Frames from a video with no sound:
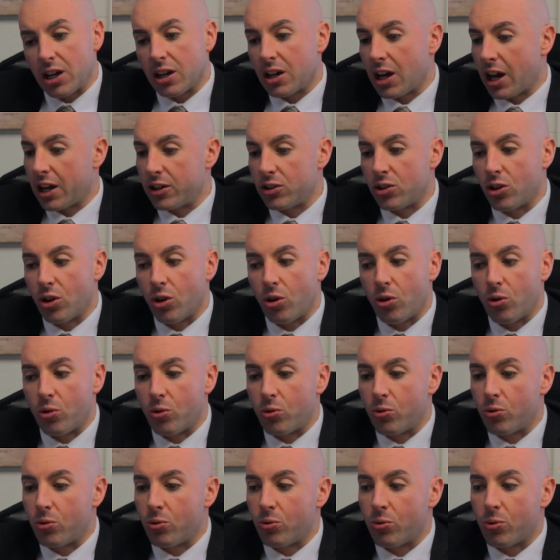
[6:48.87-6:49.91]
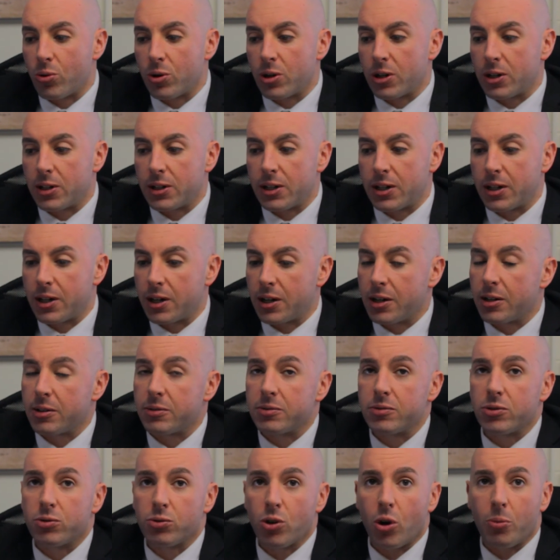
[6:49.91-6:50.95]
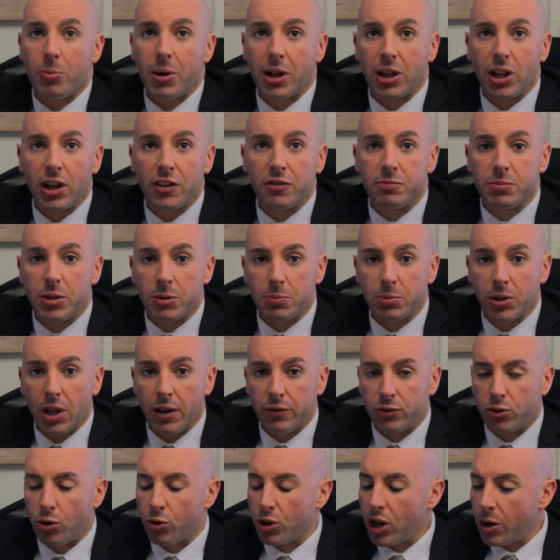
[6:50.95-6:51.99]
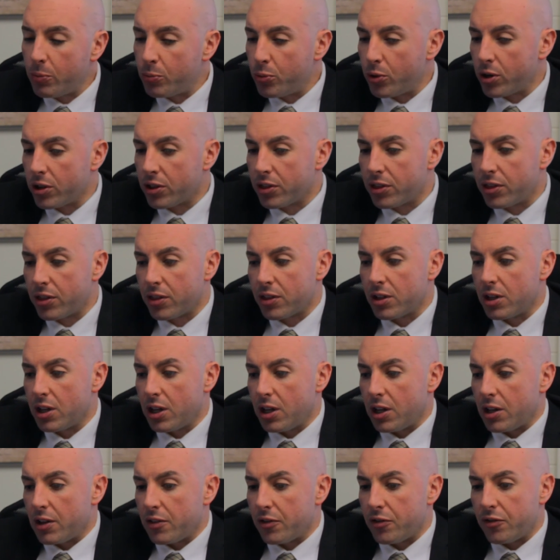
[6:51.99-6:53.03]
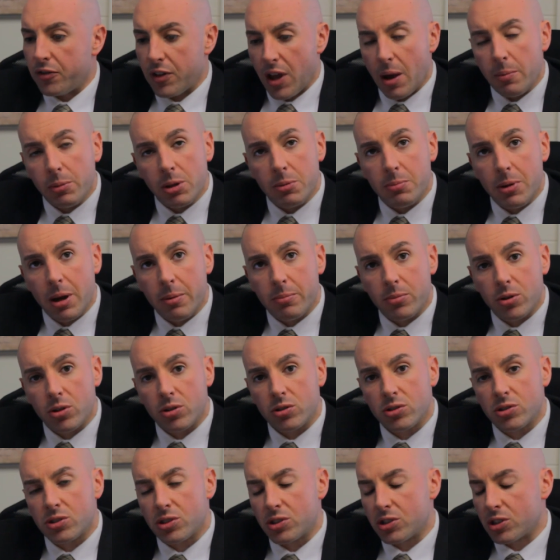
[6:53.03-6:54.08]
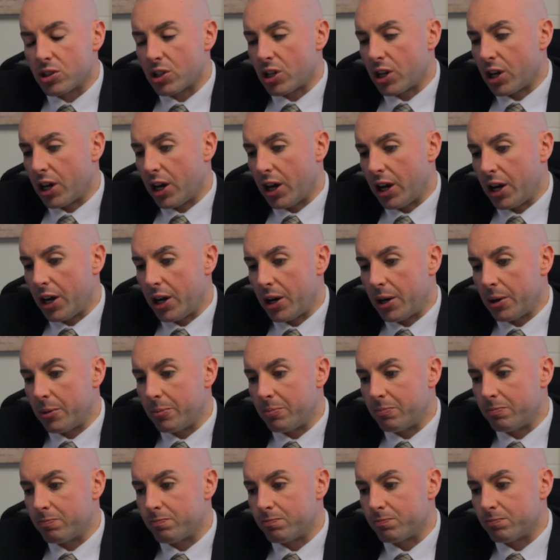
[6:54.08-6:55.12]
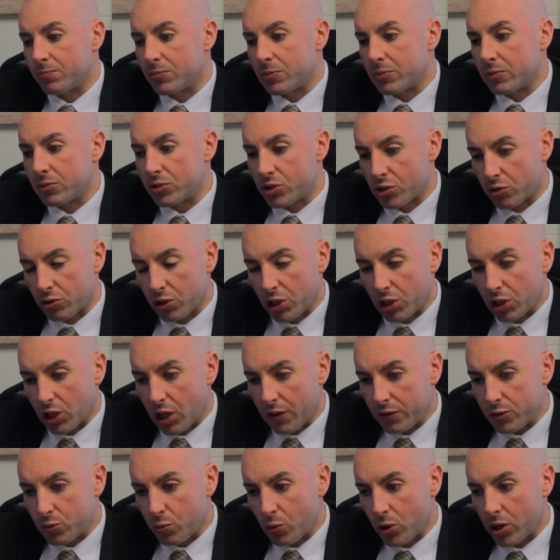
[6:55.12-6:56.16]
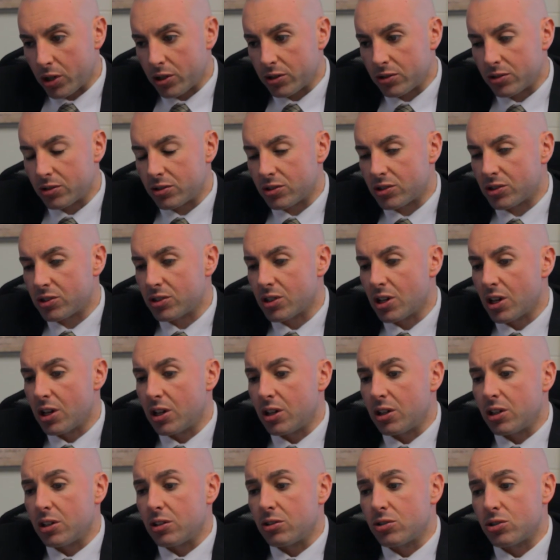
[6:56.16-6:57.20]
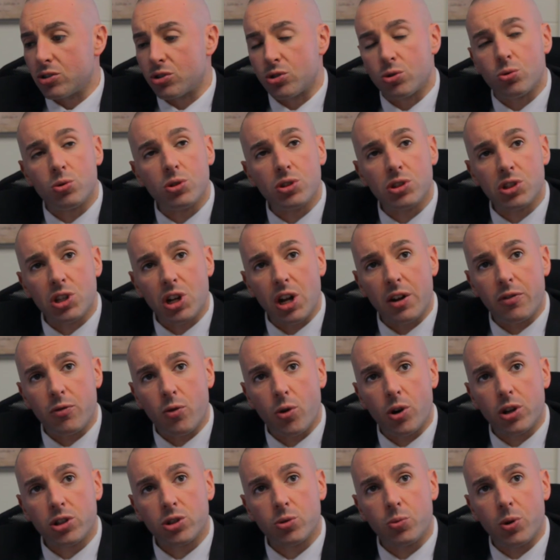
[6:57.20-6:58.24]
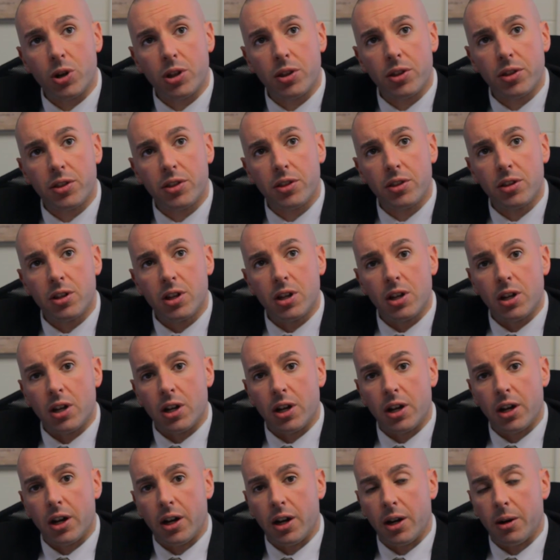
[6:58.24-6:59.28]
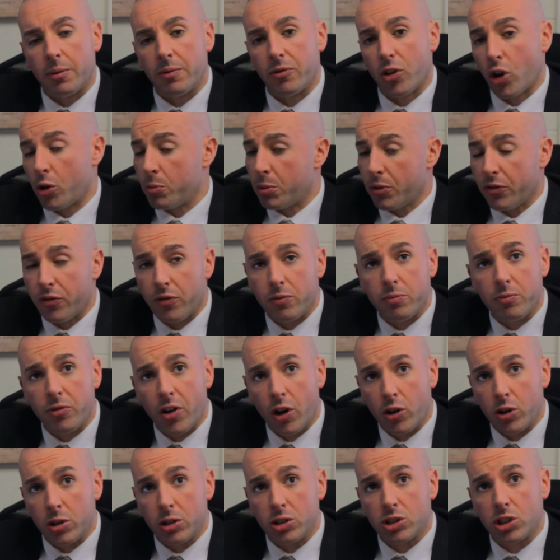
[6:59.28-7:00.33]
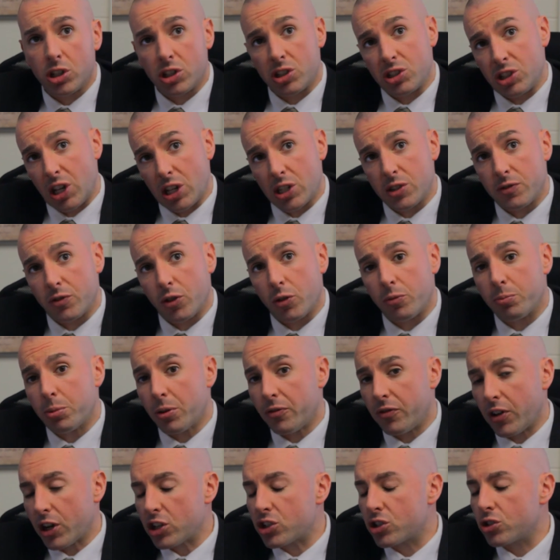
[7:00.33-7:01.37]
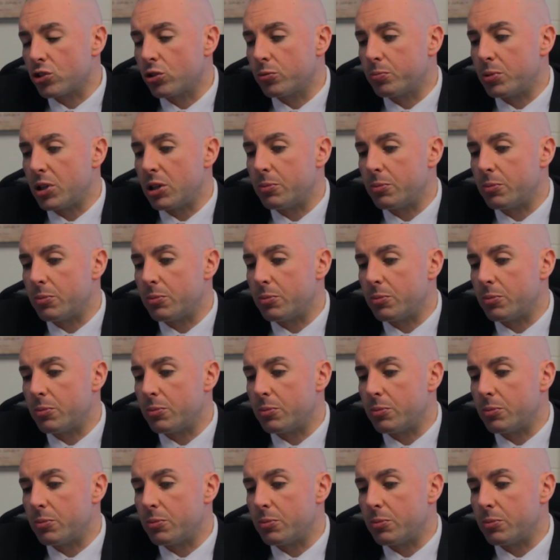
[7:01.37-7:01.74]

yeah, I know uh, throughout my life people I've grown up with, family members, um, certainly loved ones, students that I've worked with, um, very, very successful professional